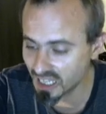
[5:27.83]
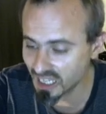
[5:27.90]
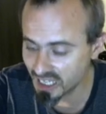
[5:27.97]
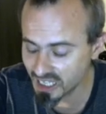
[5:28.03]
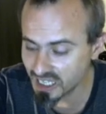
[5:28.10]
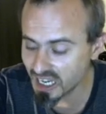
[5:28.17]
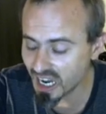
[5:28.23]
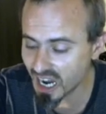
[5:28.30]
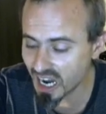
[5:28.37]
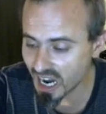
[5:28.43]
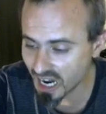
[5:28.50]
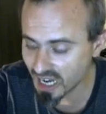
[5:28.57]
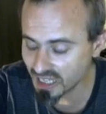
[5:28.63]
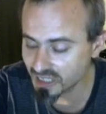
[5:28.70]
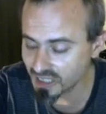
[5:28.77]
There
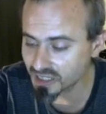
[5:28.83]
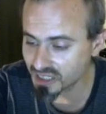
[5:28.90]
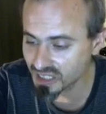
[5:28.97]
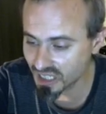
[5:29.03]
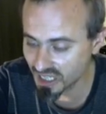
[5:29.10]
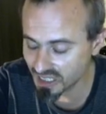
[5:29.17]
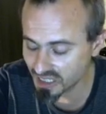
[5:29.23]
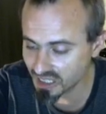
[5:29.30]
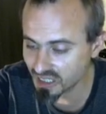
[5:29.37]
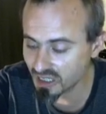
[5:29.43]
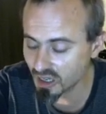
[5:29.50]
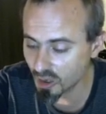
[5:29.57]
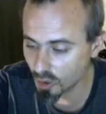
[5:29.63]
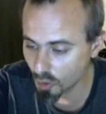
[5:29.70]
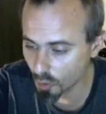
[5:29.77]
are
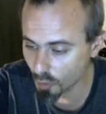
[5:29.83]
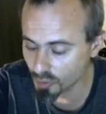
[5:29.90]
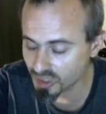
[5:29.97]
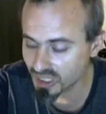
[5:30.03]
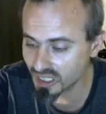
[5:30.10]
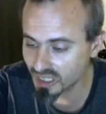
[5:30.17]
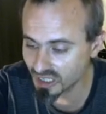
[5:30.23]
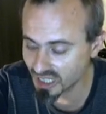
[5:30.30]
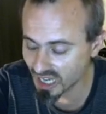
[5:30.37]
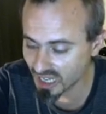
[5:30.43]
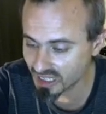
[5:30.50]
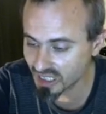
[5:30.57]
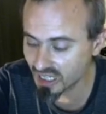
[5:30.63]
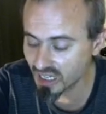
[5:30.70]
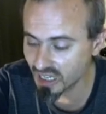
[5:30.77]
certain laws
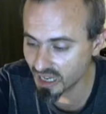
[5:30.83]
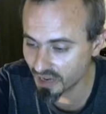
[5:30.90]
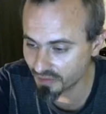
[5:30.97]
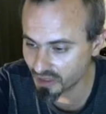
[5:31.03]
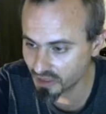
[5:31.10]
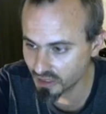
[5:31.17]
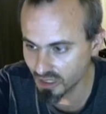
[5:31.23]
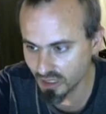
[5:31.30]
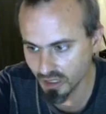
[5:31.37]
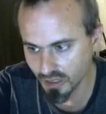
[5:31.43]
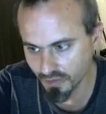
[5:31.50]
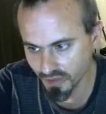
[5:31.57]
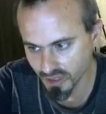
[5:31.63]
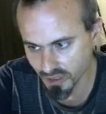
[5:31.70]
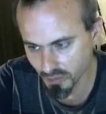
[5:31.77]
that govern the
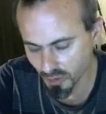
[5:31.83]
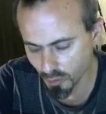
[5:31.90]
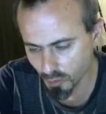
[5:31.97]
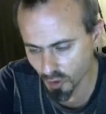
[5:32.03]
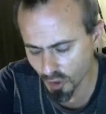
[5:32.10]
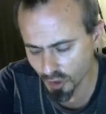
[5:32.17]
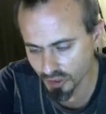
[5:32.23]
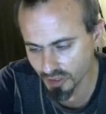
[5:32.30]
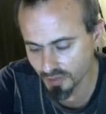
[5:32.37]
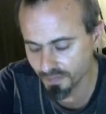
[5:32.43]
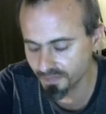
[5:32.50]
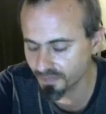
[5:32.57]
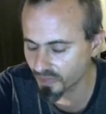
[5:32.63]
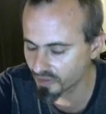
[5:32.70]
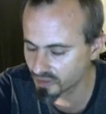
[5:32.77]
invisible
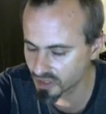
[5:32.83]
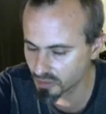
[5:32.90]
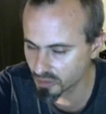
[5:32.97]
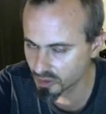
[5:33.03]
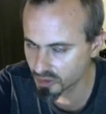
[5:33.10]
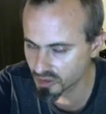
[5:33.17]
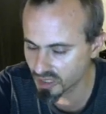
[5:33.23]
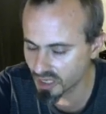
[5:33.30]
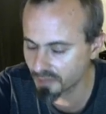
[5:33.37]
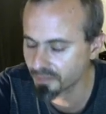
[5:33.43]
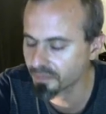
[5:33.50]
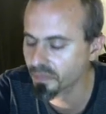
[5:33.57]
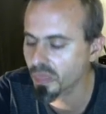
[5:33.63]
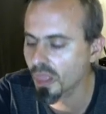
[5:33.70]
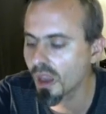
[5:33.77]
worlds, visible to
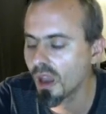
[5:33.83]
some,